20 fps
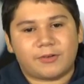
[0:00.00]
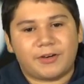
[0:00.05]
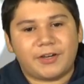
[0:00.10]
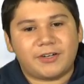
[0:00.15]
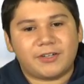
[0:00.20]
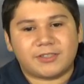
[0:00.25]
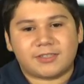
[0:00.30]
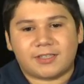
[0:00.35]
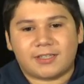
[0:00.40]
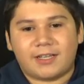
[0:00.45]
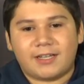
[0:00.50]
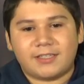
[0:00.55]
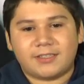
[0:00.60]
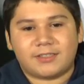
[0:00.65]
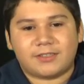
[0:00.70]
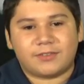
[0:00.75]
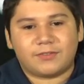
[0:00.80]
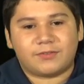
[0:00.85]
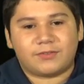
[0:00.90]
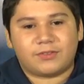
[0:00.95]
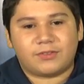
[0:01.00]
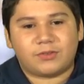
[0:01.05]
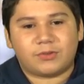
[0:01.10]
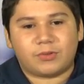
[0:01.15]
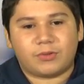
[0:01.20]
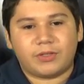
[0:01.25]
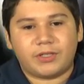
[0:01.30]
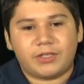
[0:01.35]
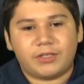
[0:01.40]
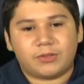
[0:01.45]
graders class of
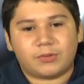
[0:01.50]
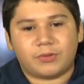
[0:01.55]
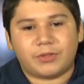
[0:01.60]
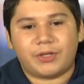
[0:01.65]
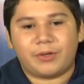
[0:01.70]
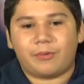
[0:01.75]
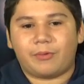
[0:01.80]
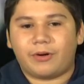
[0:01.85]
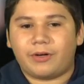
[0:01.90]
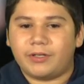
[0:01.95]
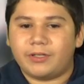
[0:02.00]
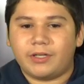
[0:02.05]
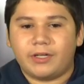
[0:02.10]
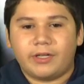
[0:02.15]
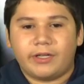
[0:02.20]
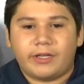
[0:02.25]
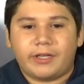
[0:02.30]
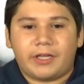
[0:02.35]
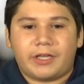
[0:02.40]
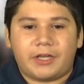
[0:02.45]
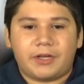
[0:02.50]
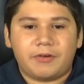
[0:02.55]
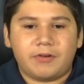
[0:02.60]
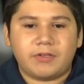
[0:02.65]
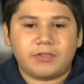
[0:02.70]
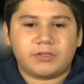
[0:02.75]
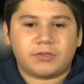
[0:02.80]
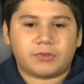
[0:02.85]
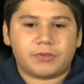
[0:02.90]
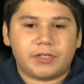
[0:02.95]
2021.
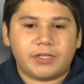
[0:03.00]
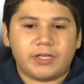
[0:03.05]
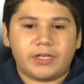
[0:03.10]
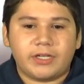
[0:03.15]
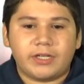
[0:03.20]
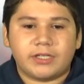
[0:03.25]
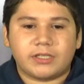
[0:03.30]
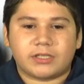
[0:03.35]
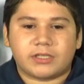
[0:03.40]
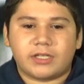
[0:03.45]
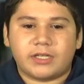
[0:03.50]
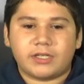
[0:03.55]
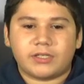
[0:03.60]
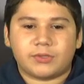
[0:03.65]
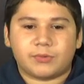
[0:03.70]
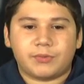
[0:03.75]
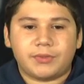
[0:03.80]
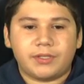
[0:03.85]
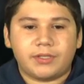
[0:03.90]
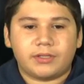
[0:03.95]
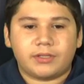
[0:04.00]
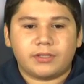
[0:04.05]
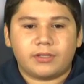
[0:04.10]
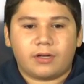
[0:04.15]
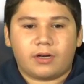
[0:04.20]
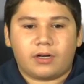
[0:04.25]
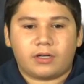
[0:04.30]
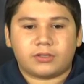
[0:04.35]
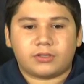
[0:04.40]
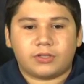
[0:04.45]
Hearing screening is next week,
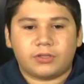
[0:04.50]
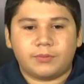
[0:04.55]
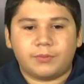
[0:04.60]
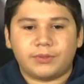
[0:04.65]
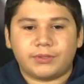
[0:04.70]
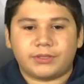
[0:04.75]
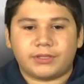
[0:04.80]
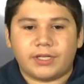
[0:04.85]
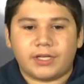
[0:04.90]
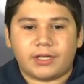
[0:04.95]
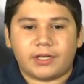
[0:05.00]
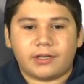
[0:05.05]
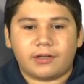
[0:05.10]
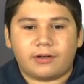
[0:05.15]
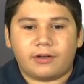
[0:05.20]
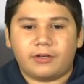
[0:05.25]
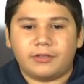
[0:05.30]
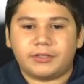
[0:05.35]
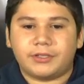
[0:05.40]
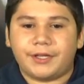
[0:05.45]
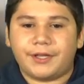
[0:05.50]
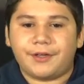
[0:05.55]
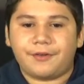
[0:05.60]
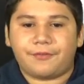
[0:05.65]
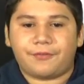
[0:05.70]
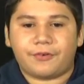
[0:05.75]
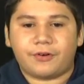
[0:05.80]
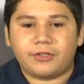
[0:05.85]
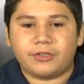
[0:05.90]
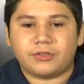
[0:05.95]
October 2nd, all
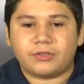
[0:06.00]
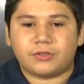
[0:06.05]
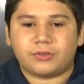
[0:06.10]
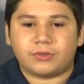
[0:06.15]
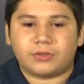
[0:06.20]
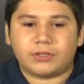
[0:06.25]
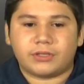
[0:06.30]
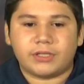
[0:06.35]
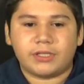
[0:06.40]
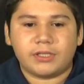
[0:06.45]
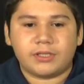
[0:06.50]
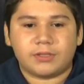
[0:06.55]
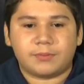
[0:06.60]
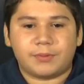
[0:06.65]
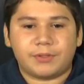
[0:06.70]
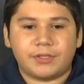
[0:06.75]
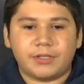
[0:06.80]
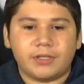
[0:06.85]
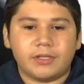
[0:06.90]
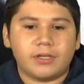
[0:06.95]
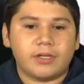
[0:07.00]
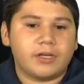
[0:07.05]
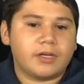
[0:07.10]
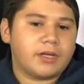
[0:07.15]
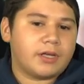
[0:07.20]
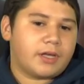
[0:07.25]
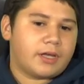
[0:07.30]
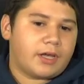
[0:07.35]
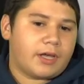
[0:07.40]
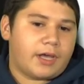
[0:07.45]
day, 1st through 6th period,
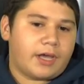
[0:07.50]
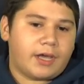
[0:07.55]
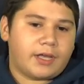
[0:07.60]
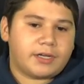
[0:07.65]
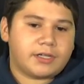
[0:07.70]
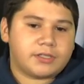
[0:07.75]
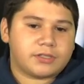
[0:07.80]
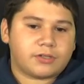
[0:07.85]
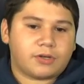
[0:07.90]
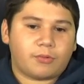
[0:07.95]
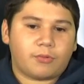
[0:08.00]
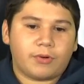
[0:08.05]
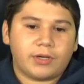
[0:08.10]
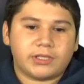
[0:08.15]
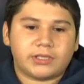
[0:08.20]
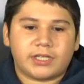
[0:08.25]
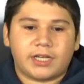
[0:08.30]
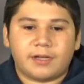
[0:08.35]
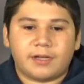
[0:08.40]
and is on West